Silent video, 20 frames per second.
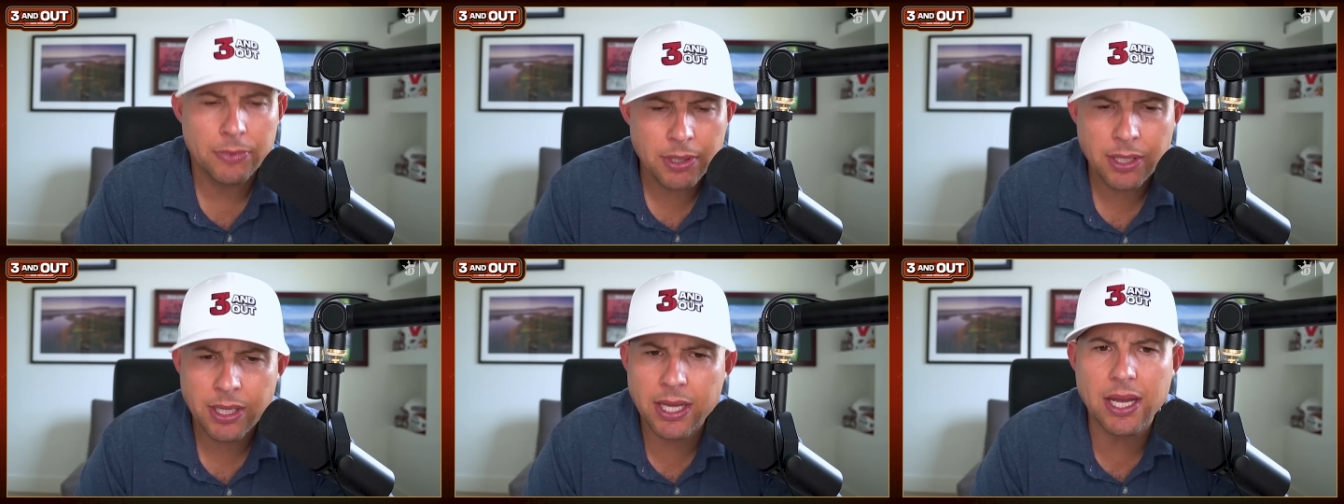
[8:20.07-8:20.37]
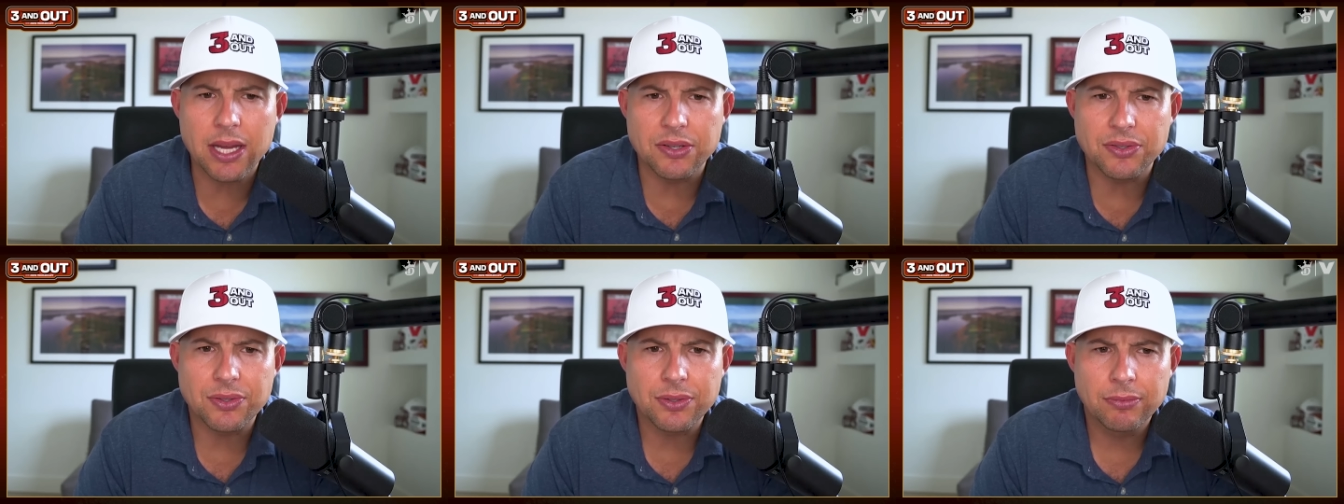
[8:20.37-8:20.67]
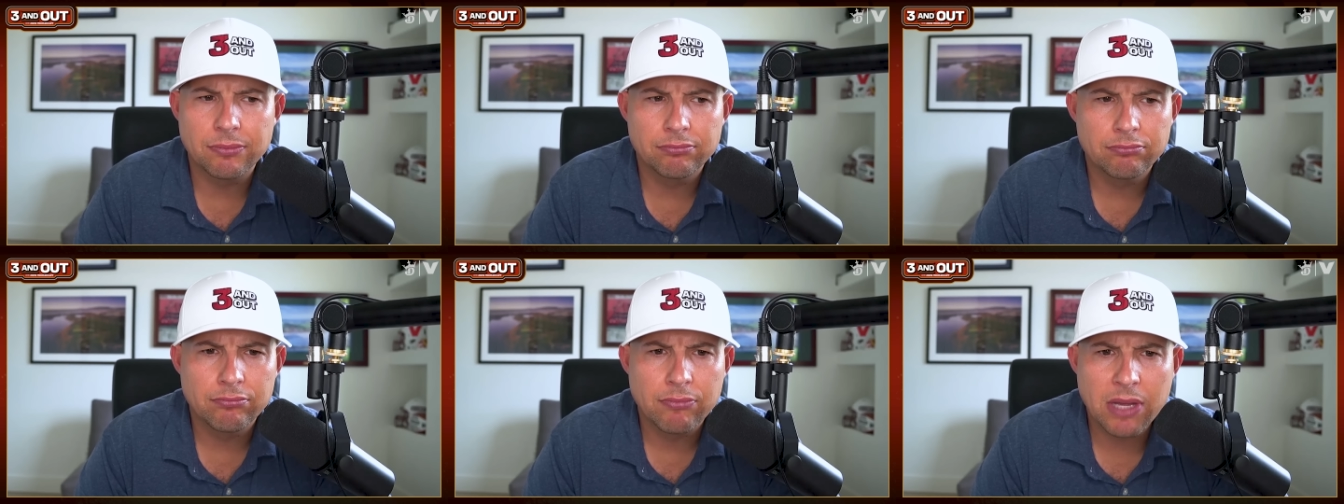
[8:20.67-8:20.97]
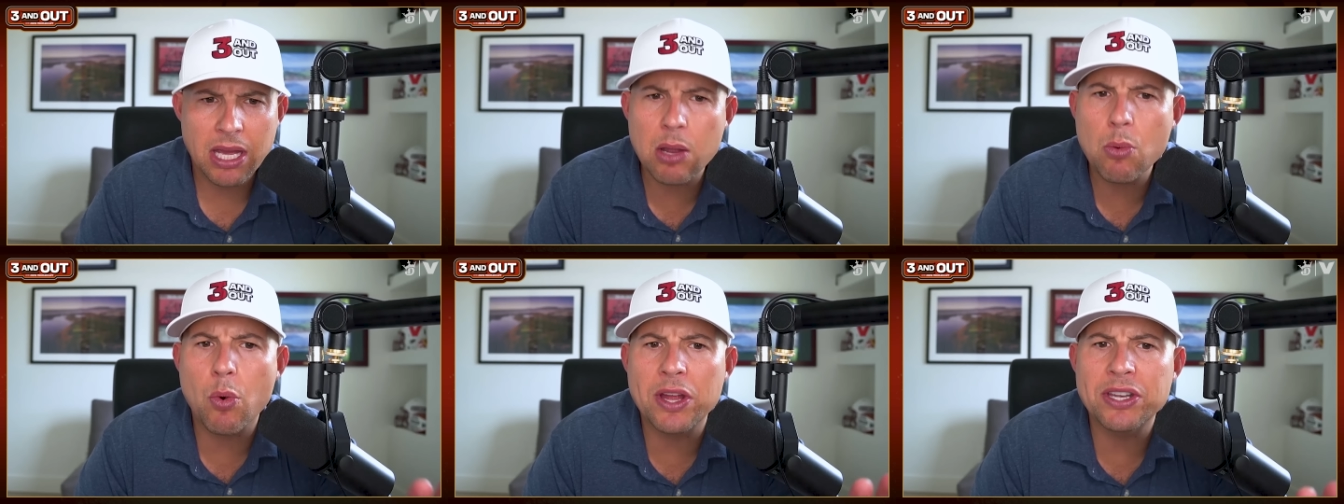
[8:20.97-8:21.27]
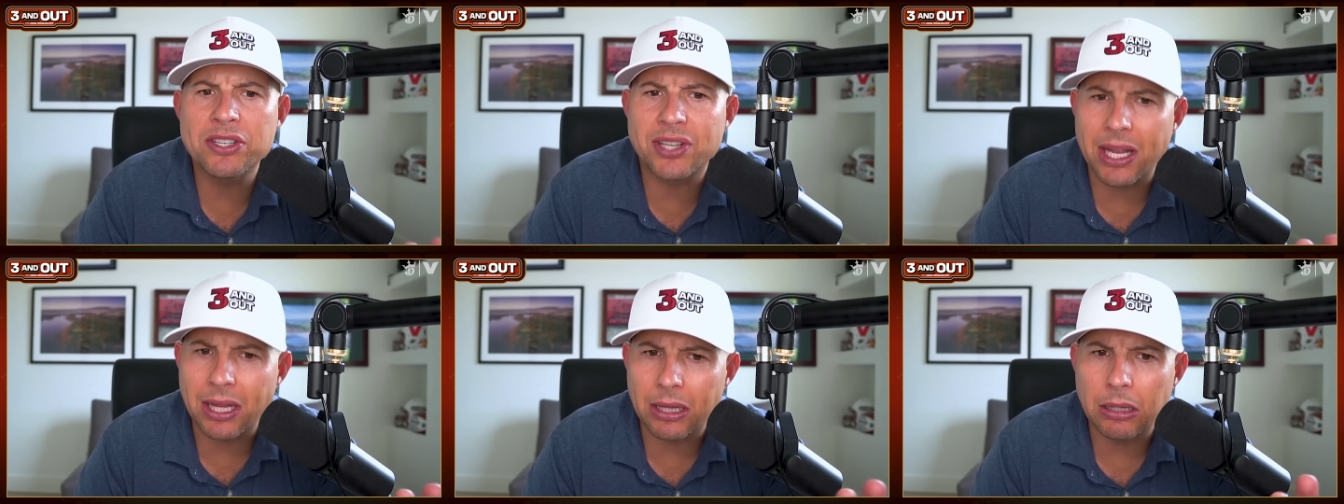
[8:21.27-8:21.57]
He is. He
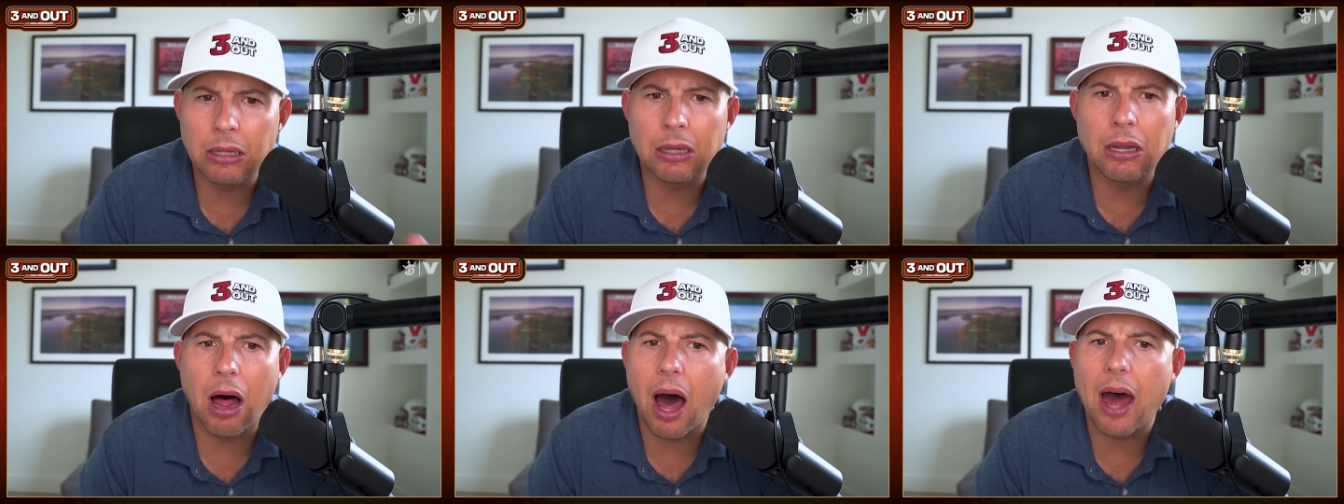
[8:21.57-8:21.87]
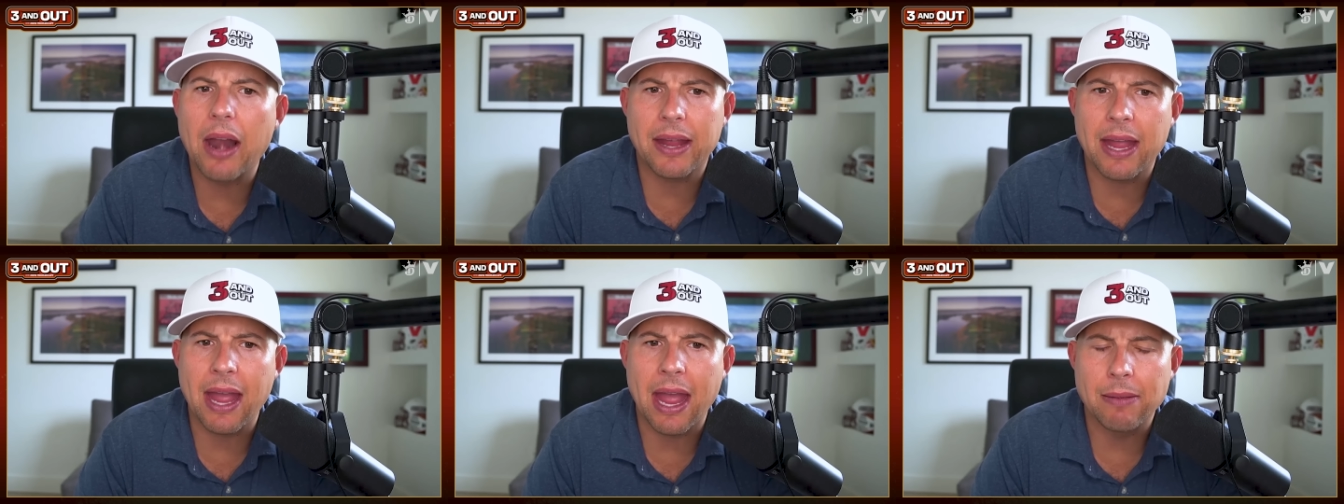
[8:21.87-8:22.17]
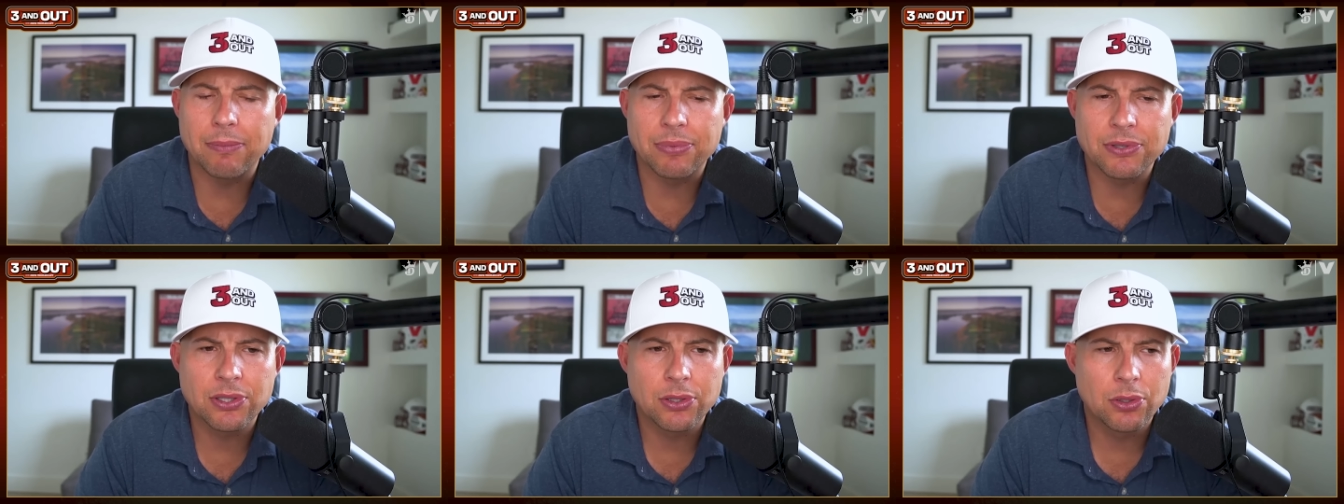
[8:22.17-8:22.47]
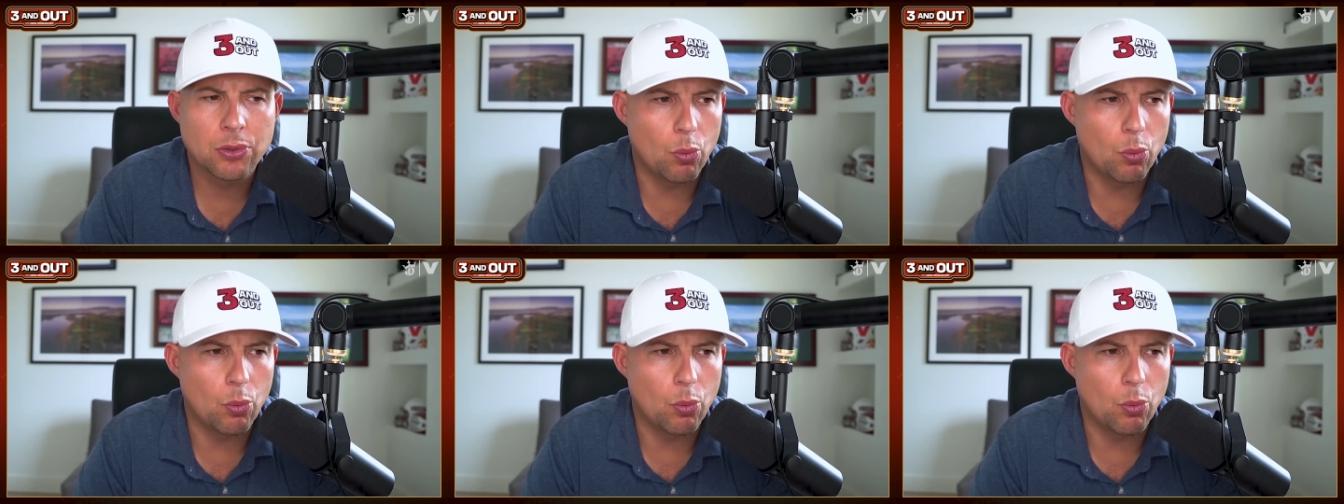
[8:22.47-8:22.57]
wins a lot of games.